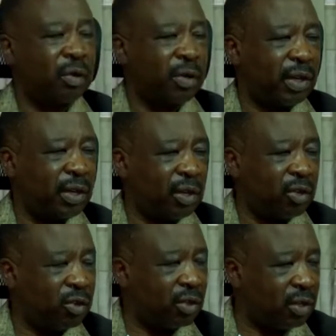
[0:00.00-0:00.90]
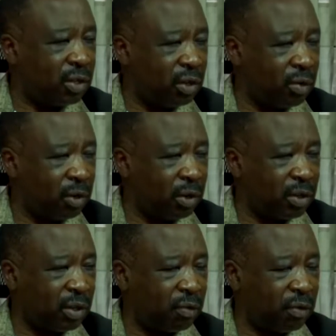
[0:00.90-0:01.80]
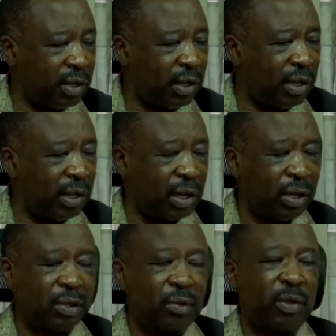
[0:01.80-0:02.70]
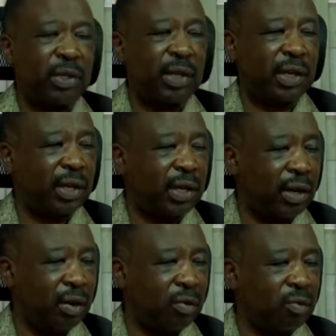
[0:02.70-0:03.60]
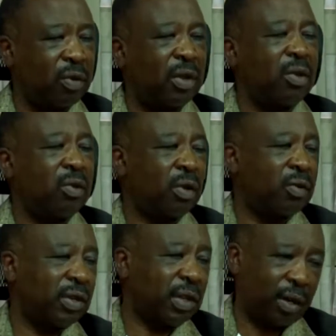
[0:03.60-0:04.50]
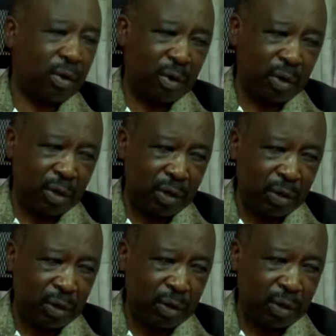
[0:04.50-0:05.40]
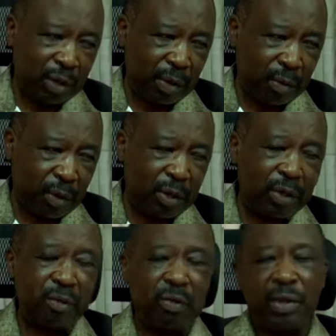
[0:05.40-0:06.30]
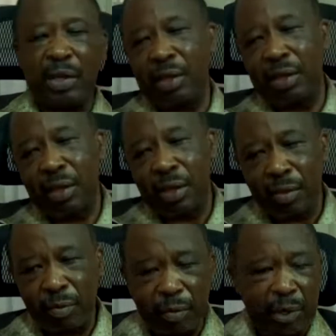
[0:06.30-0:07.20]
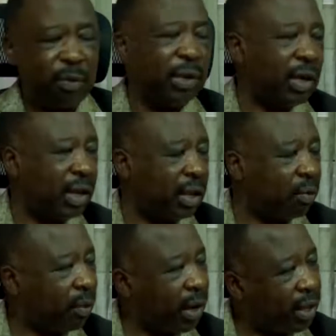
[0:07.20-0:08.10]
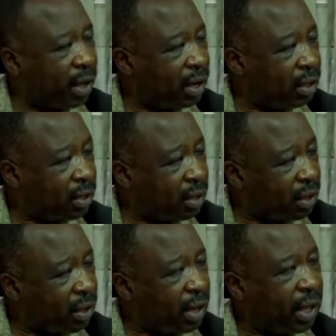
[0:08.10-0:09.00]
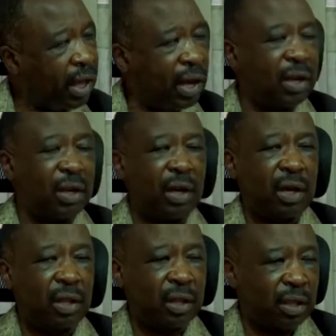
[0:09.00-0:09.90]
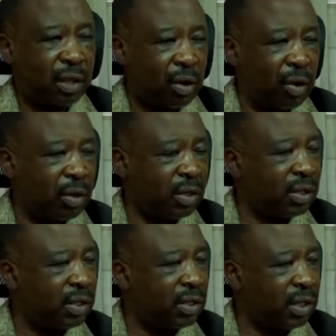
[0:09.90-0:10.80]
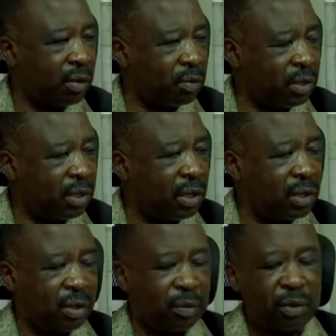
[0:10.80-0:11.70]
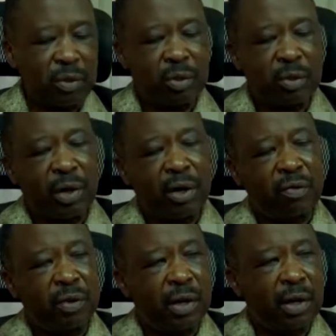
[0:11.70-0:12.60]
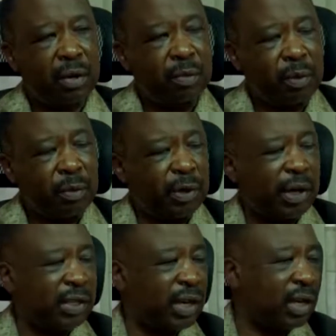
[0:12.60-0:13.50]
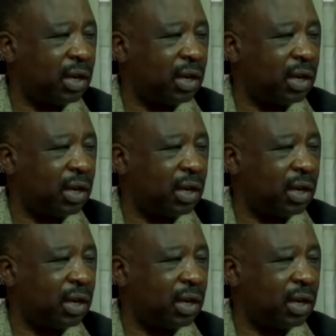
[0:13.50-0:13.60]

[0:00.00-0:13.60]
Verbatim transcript: you have the nutrition, because the feeding has to be taken care of, you have the psychological support for the baby and the mother, and all these things comes in. Sometimes you also have people like